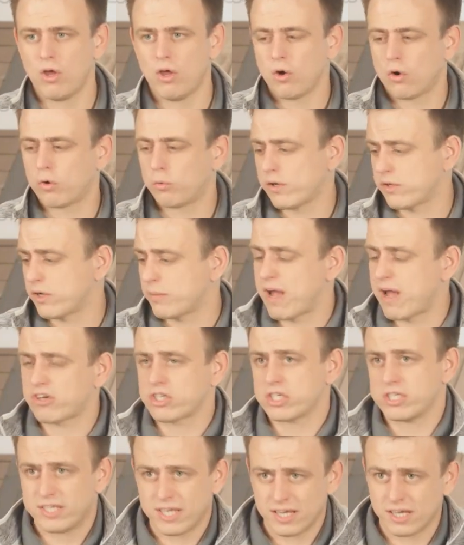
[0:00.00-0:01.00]
or whether I'm
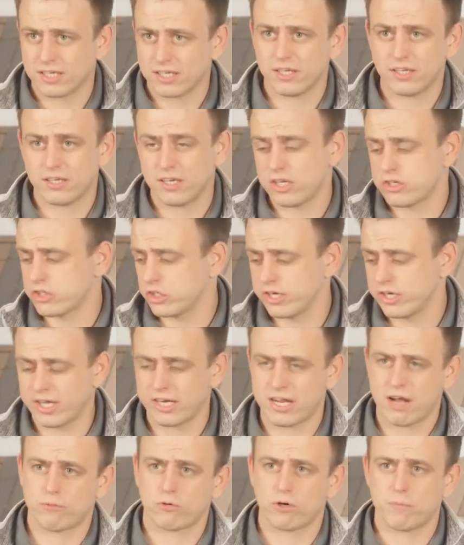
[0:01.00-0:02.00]
actually digging a ditch or digging
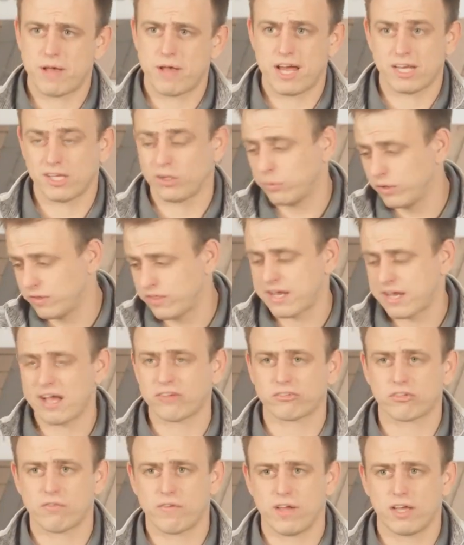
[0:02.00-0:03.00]
out for a patio with that
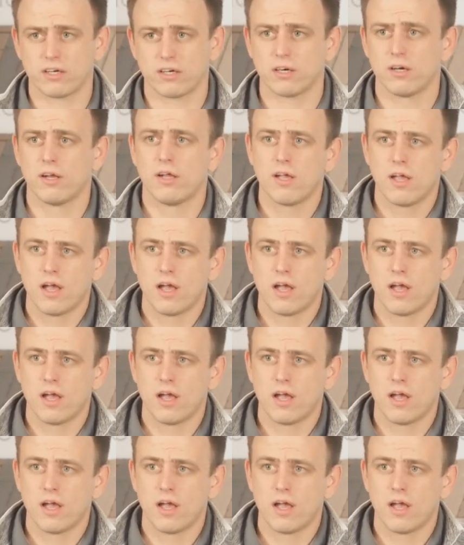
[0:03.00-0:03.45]
excavator,